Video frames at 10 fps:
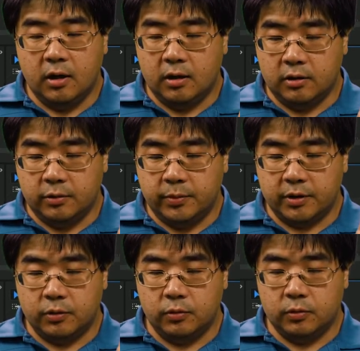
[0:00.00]
a little
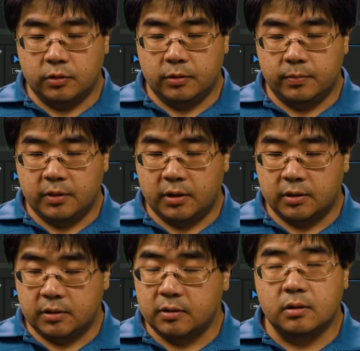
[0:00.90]
bit cooler,
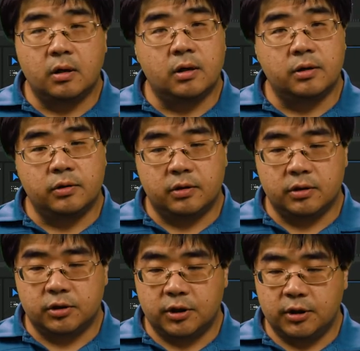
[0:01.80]
but you
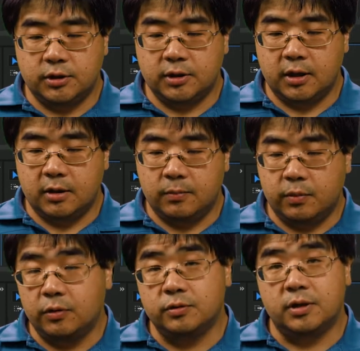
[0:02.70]
can change that in
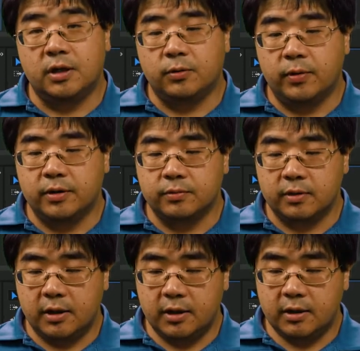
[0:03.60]
post any way you
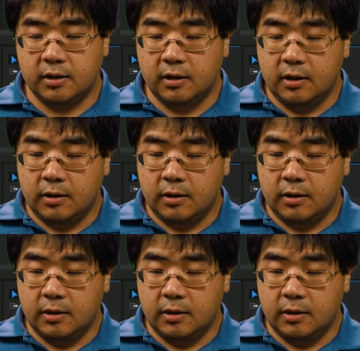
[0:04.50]
like.